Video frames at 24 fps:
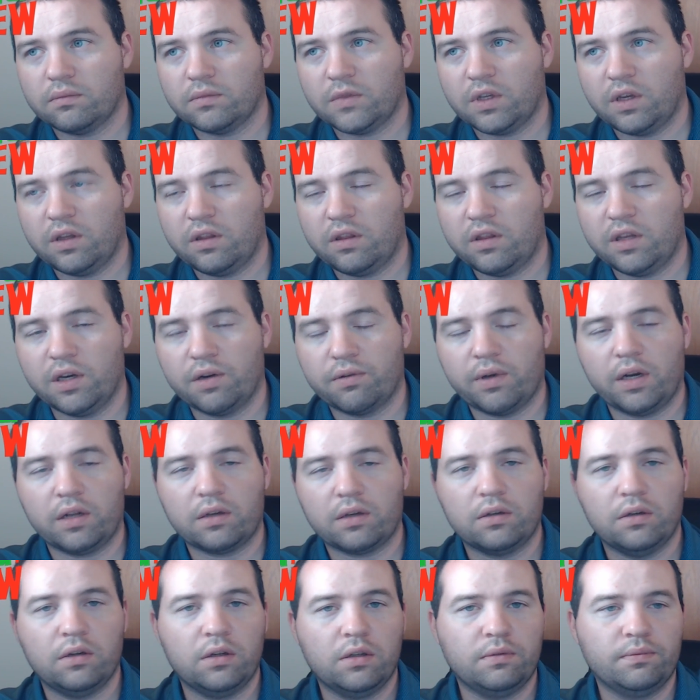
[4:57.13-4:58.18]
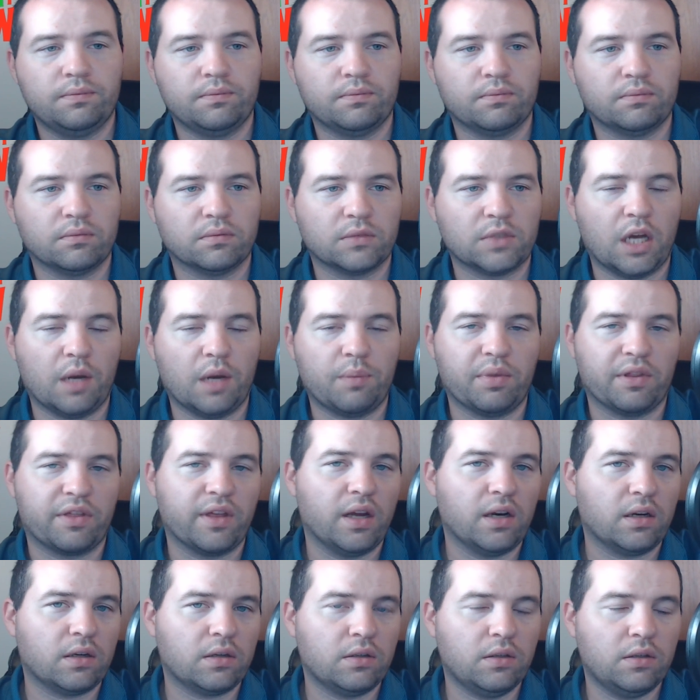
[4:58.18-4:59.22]
theoretical,
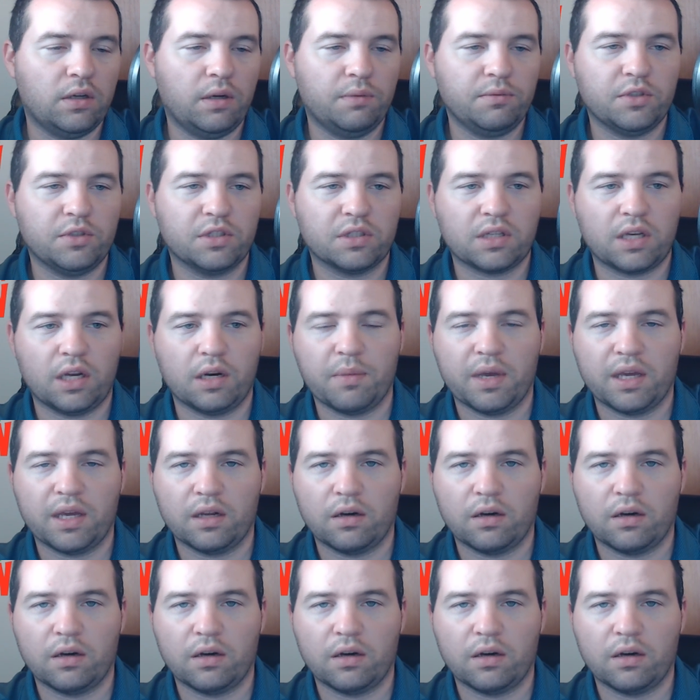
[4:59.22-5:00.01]
hypothetical. I'm just kind of making all